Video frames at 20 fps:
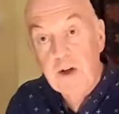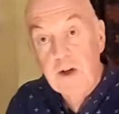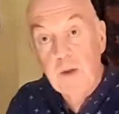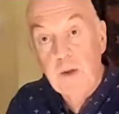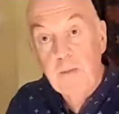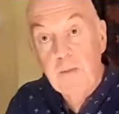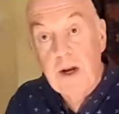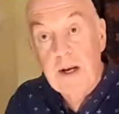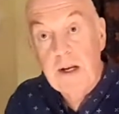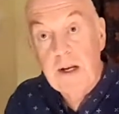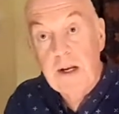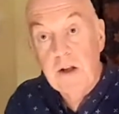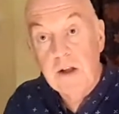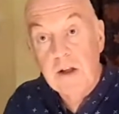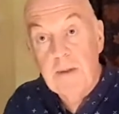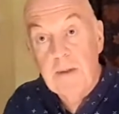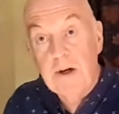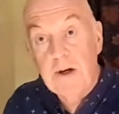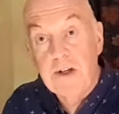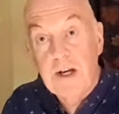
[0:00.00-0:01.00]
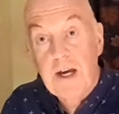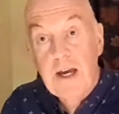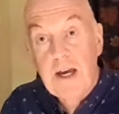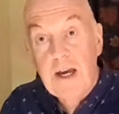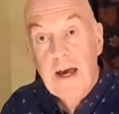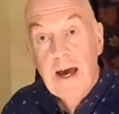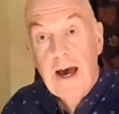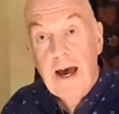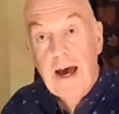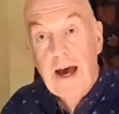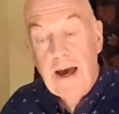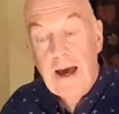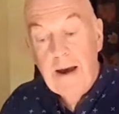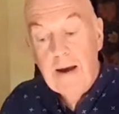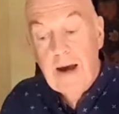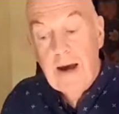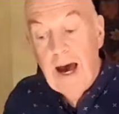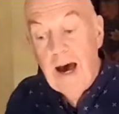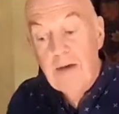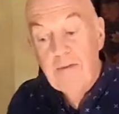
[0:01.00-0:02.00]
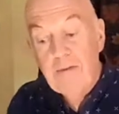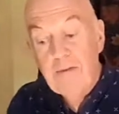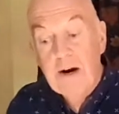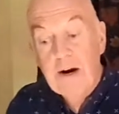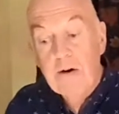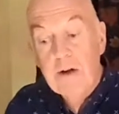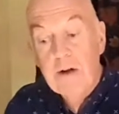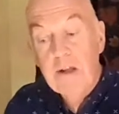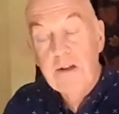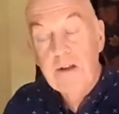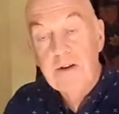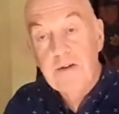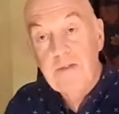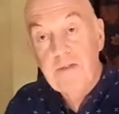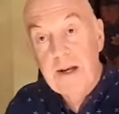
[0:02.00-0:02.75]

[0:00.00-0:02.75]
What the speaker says: Tuamgraney is about half an hour east of